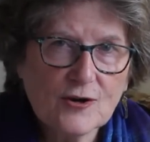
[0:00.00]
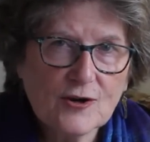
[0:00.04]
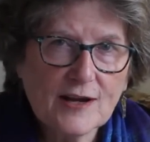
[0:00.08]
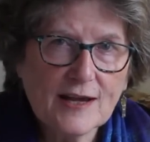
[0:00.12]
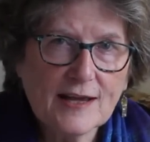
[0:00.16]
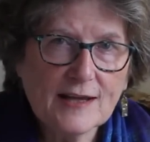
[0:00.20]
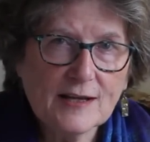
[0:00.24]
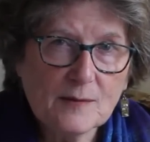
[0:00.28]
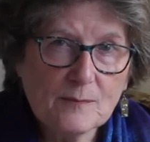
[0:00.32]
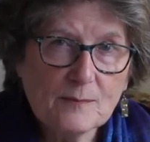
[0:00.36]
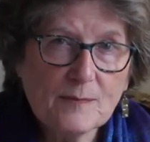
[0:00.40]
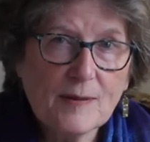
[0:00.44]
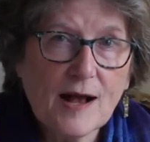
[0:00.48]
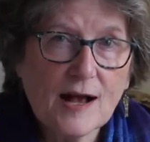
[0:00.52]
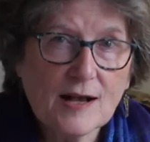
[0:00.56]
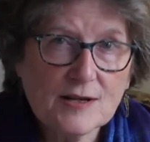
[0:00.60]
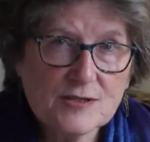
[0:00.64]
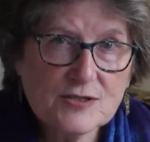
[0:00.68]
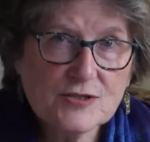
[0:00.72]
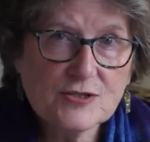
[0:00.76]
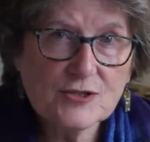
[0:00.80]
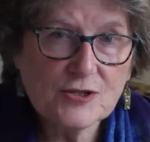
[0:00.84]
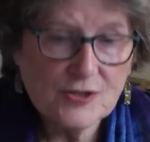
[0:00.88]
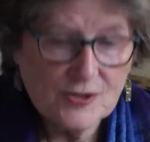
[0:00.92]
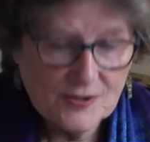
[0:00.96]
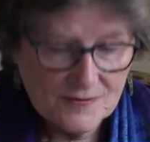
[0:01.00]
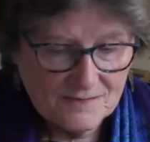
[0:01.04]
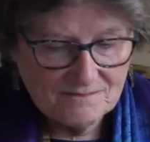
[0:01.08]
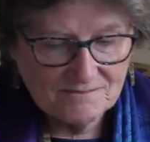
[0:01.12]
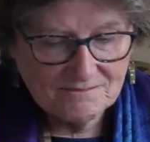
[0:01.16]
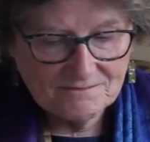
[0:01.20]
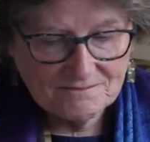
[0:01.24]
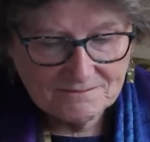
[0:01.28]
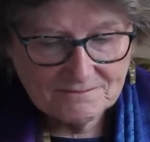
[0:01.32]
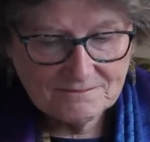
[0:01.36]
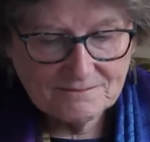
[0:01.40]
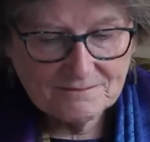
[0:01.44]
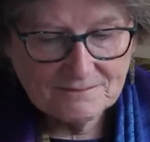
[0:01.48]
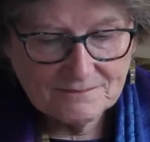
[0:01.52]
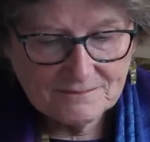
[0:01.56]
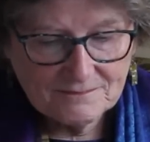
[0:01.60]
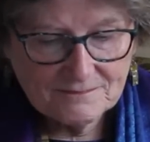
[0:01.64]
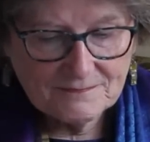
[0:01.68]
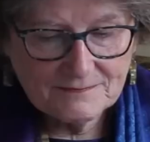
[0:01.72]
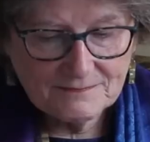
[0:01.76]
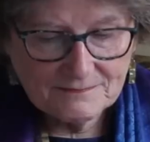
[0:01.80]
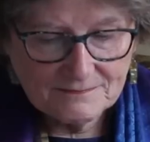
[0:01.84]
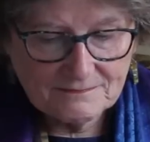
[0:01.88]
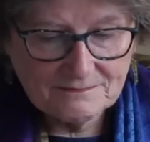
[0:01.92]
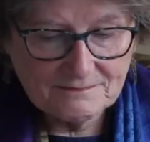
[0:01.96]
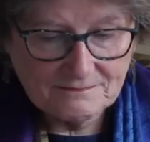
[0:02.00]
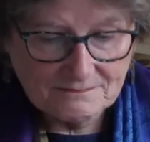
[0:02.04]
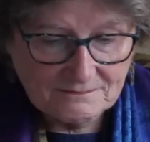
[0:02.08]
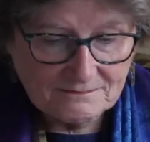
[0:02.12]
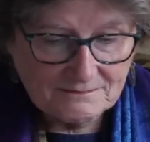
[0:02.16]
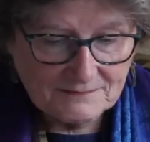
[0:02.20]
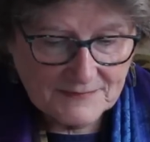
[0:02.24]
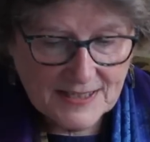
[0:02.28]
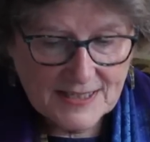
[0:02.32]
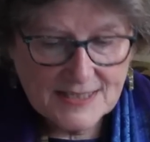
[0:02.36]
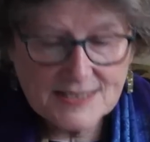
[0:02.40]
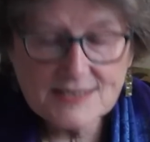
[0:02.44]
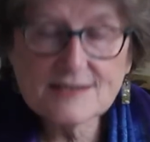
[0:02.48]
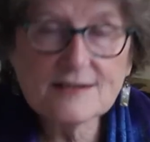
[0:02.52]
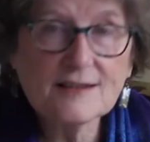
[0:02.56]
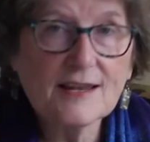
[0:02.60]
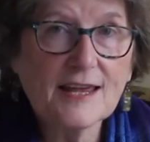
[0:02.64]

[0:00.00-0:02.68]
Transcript: an imposter. It's